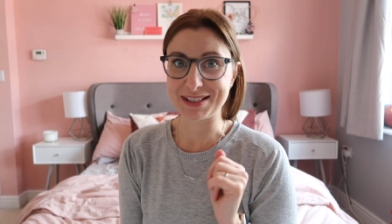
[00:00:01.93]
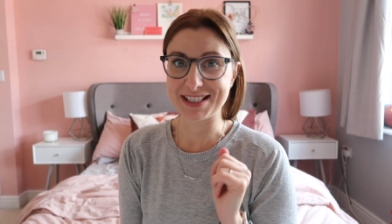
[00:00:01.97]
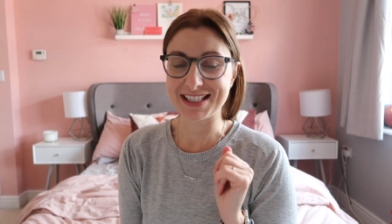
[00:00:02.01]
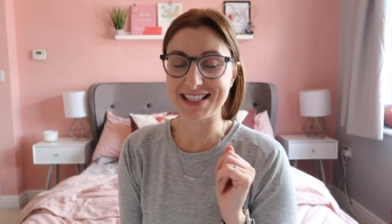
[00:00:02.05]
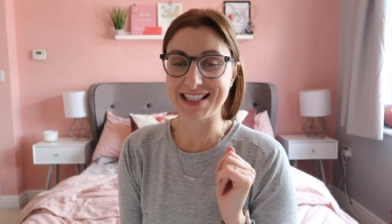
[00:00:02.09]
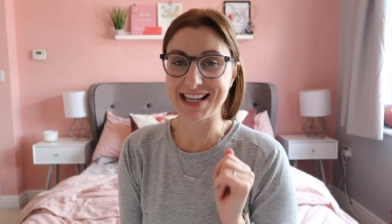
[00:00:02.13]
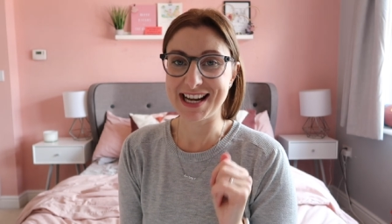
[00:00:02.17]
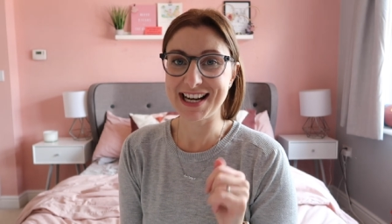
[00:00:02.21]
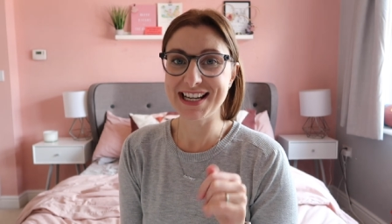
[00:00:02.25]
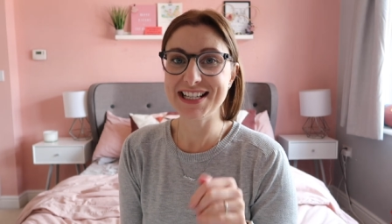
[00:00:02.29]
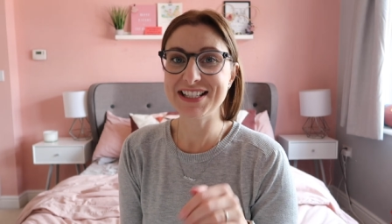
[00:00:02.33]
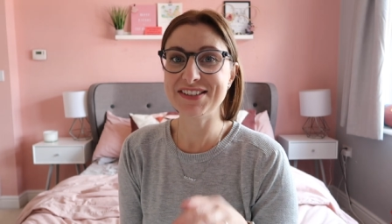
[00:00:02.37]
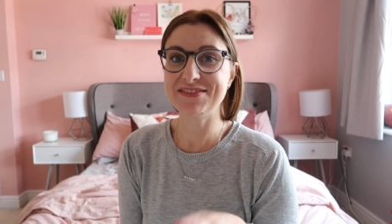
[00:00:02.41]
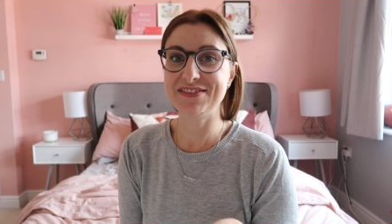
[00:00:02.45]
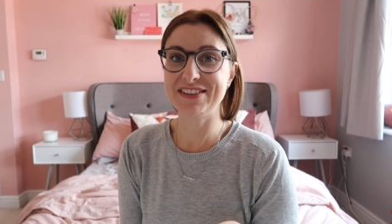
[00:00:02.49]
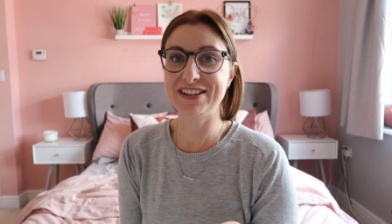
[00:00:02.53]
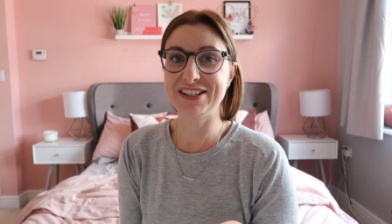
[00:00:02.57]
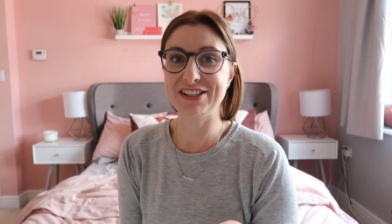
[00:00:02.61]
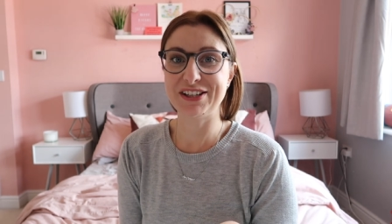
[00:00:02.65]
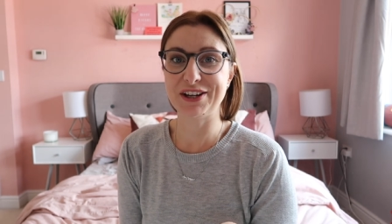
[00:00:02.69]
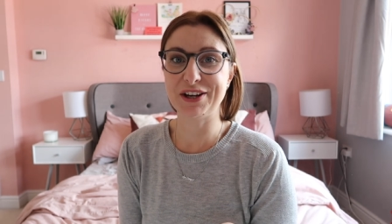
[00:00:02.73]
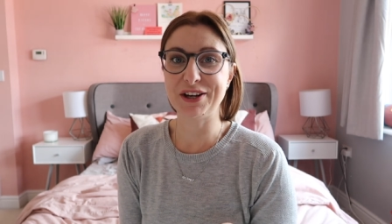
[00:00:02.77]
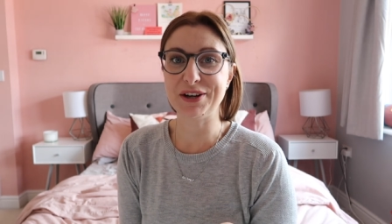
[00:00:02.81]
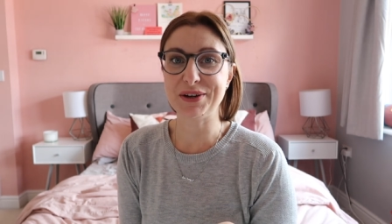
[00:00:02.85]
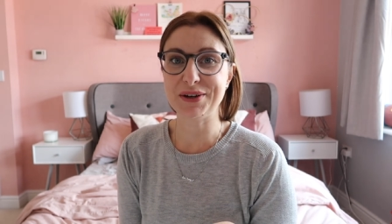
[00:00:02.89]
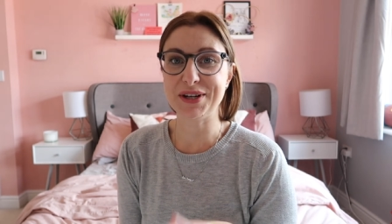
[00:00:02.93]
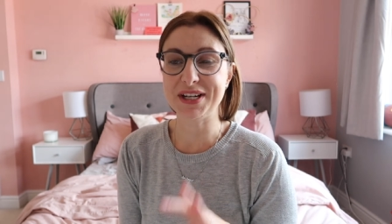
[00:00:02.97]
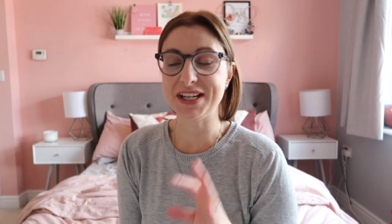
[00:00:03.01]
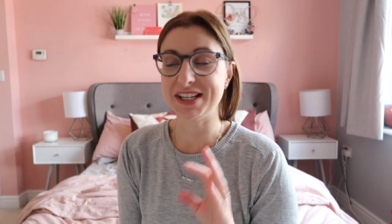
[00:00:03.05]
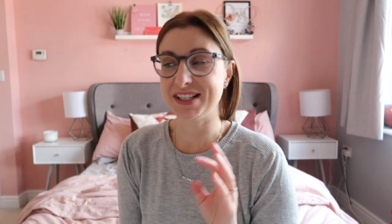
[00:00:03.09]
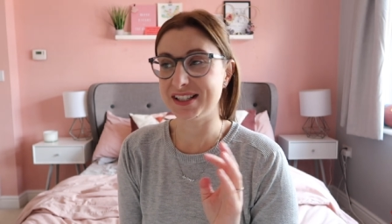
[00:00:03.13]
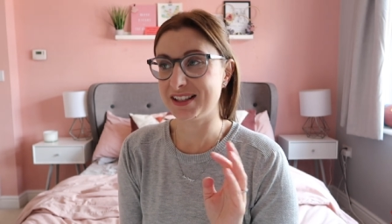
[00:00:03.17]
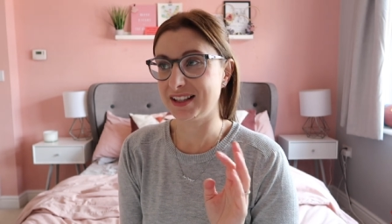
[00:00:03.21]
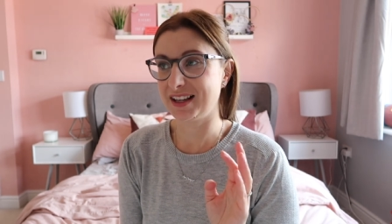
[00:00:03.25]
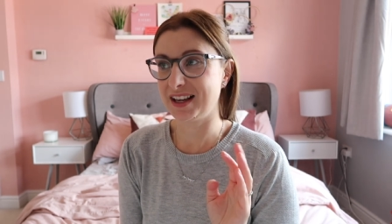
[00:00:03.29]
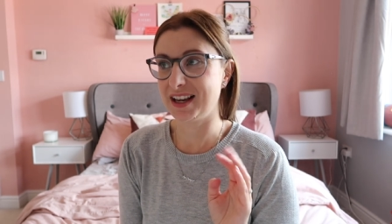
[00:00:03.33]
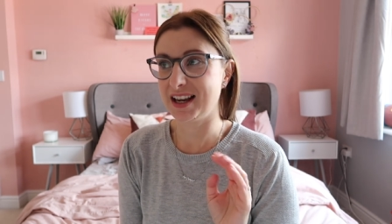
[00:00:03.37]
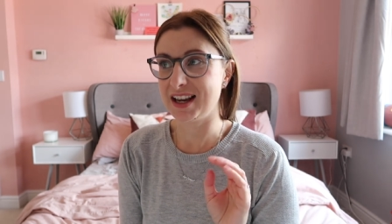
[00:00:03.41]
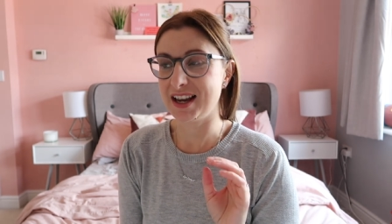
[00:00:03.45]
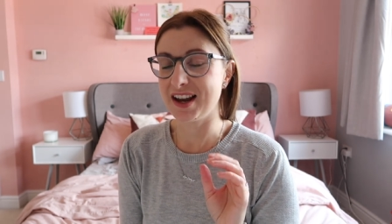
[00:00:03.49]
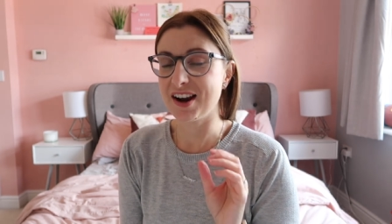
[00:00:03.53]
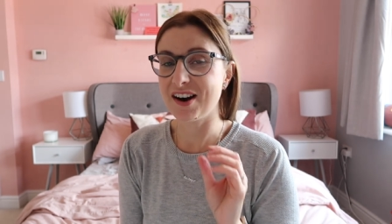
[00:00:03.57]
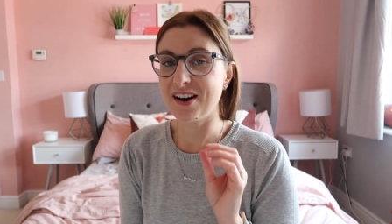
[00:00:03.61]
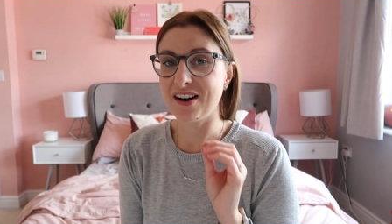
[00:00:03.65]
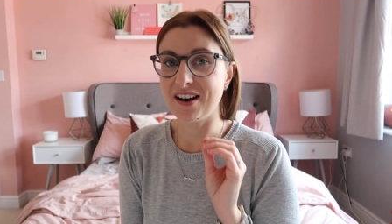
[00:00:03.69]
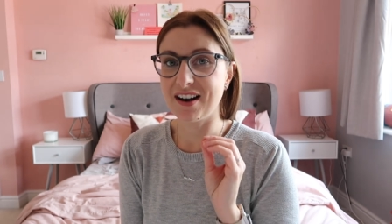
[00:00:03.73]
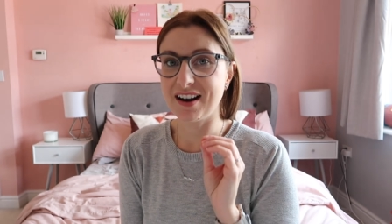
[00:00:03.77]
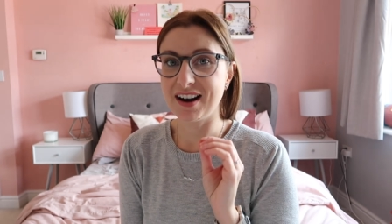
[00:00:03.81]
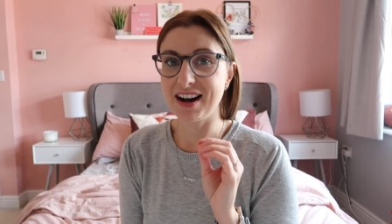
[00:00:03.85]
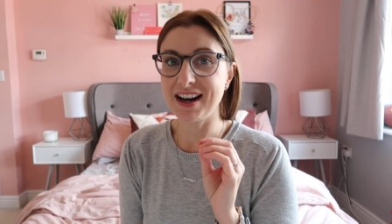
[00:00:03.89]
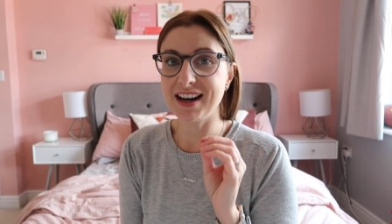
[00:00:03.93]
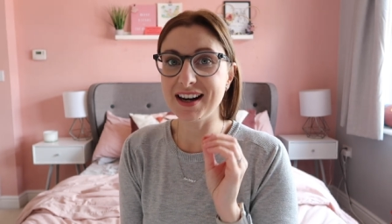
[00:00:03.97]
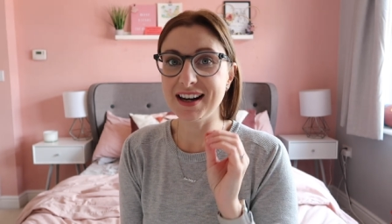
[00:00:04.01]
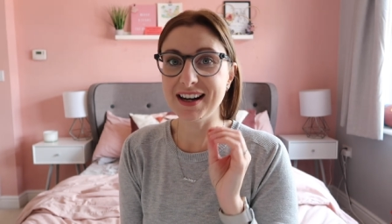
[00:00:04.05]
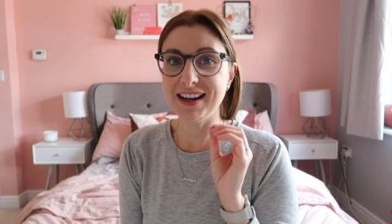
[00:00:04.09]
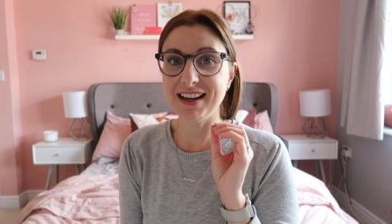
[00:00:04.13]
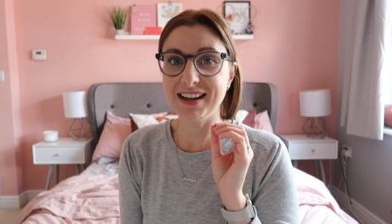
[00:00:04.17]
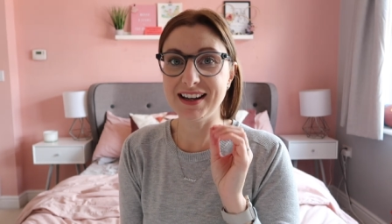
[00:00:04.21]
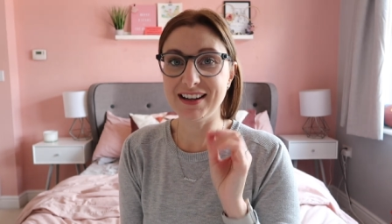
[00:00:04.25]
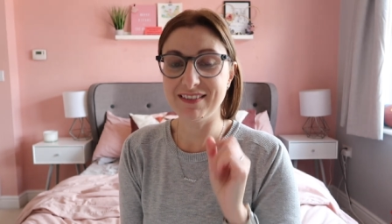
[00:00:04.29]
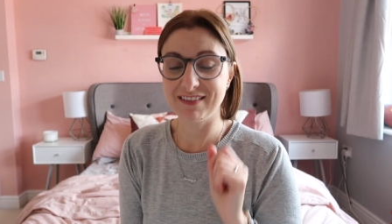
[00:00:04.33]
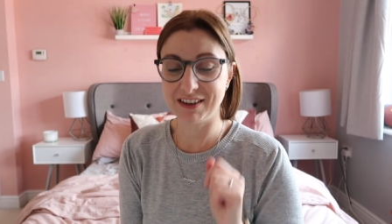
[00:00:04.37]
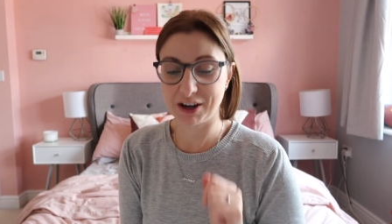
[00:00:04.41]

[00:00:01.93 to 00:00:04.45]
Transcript: Today's video is a highly